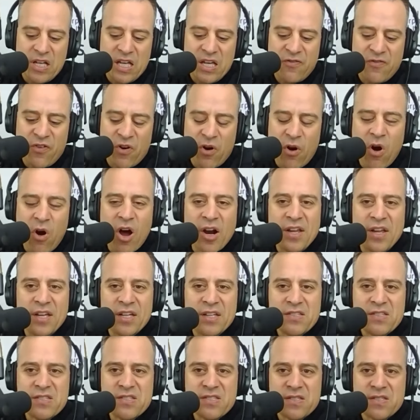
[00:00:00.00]
If our
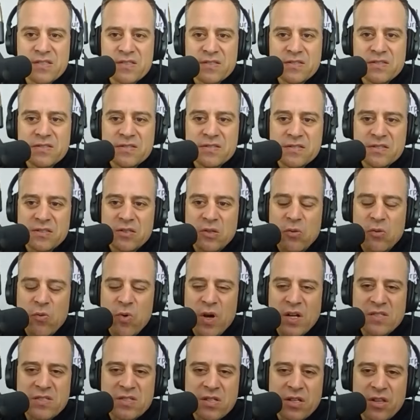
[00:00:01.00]
audience
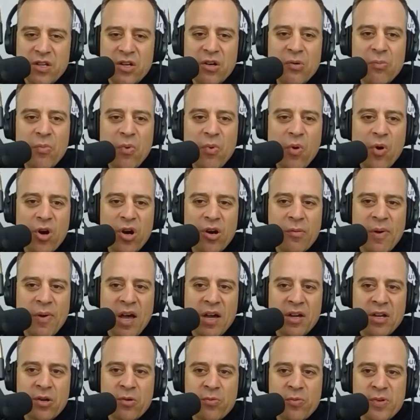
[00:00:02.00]
wants to learn more
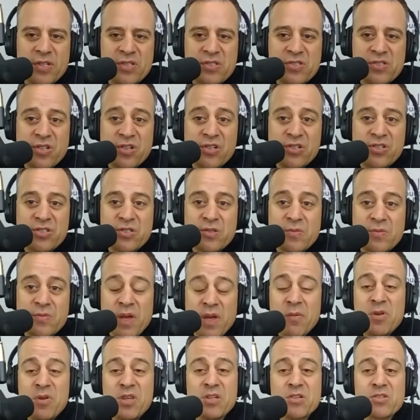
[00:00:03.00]
about your research,
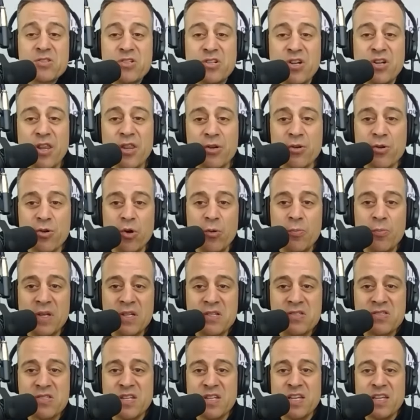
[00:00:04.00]
maybe there's another group
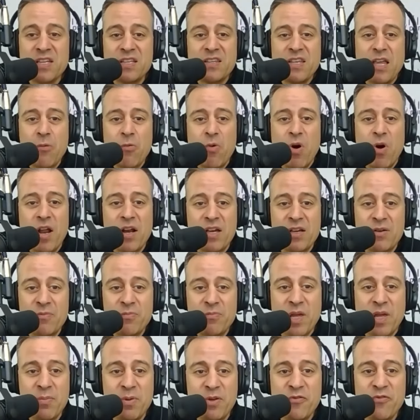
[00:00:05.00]
listening, they want to
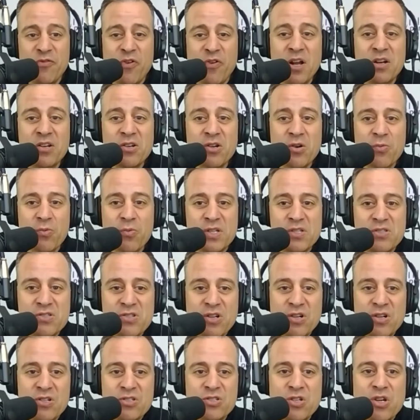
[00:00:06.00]
maybe fund your
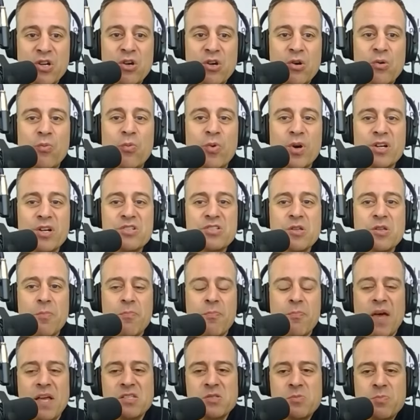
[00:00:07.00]
research, where's the
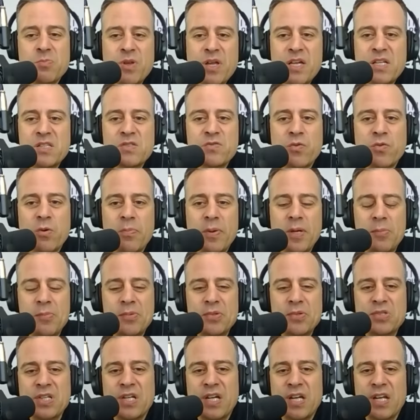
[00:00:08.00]
best place for
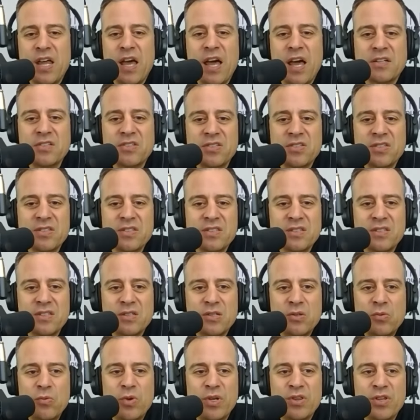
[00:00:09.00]
people to connect
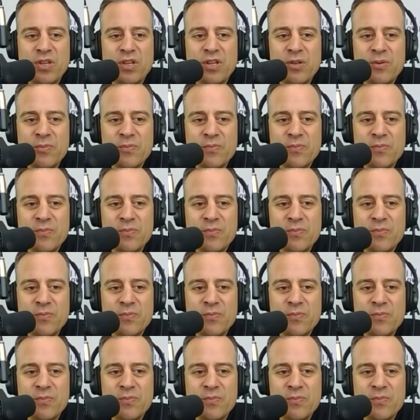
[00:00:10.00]
with you?